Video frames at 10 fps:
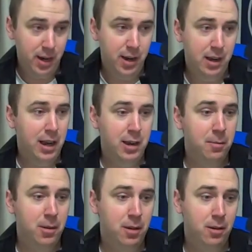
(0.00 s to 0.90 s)
I
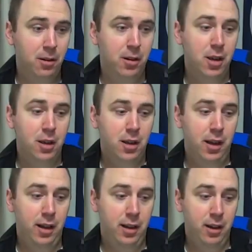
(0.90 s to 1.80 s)
am here
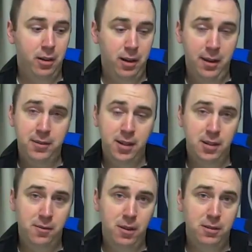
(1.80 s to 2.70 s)
on an
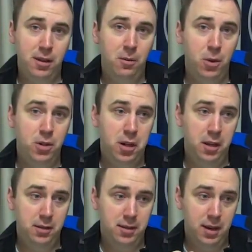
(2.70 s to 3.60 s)
F6 visa, which
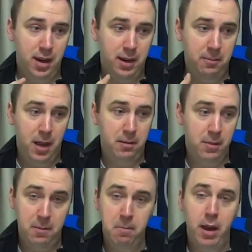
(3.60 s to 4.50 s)
is,
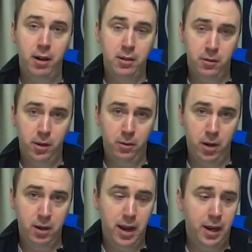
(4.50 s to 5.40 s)
I'm married to a
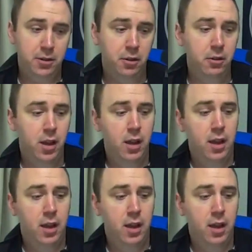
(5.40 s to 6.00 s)
Korean national.